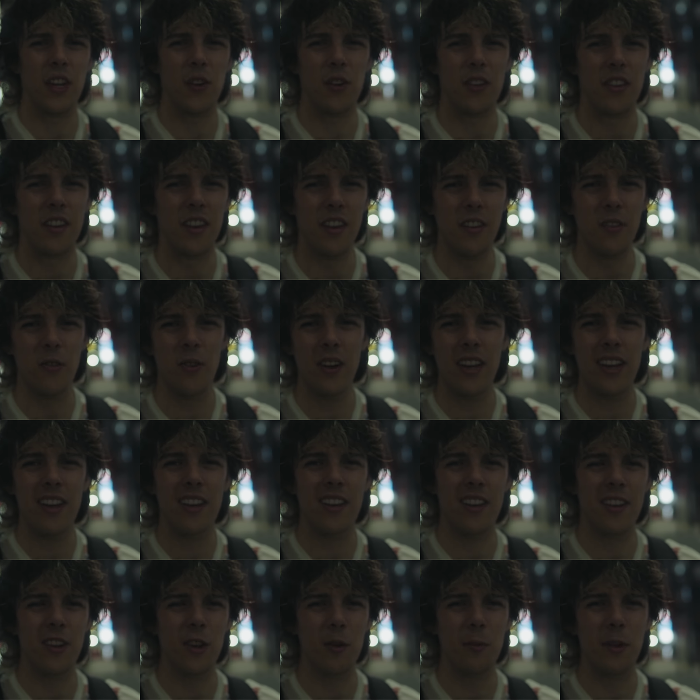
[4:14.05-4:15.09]
You know, at this rate,
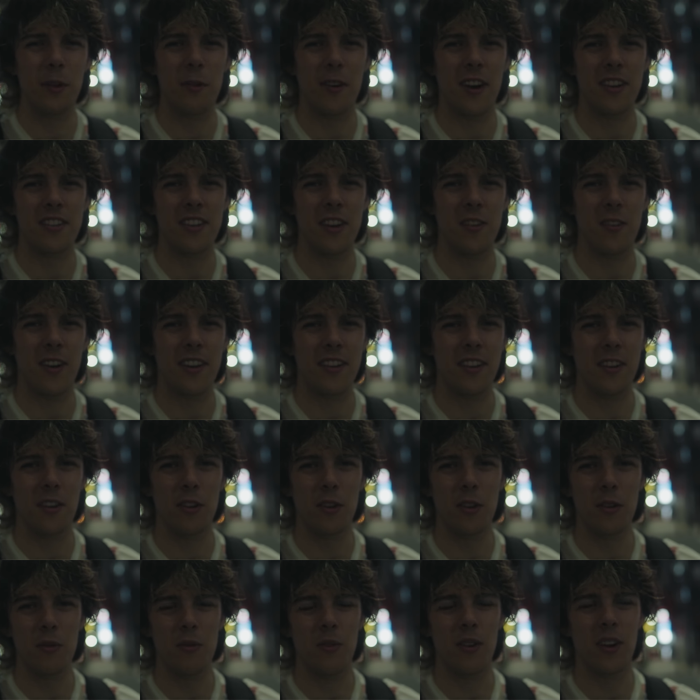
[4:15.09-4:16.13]
you'll be watching Rent a
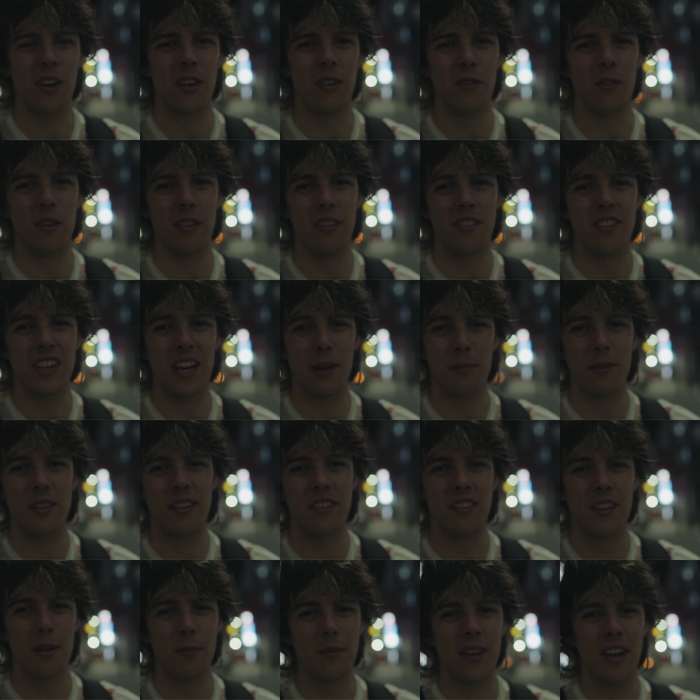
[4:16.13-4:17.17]
Girlfriend with
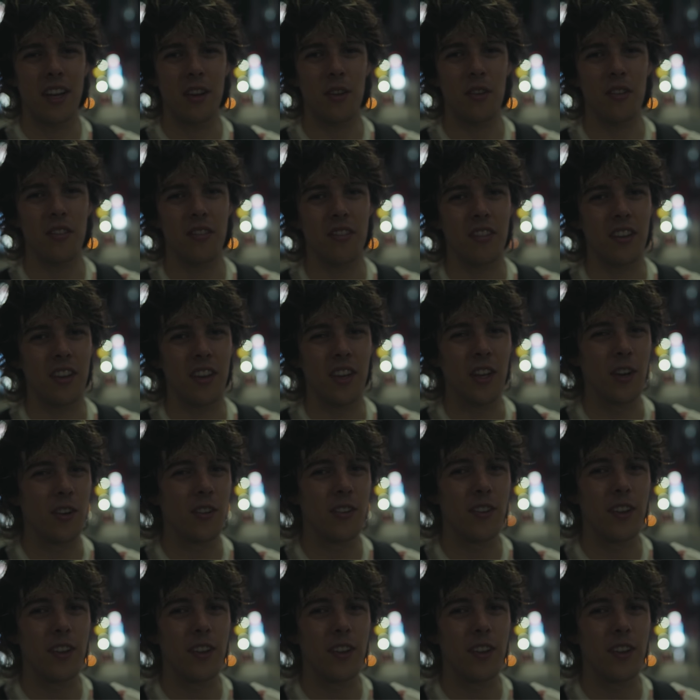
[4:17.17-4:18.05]
Japanese subtitles. You know,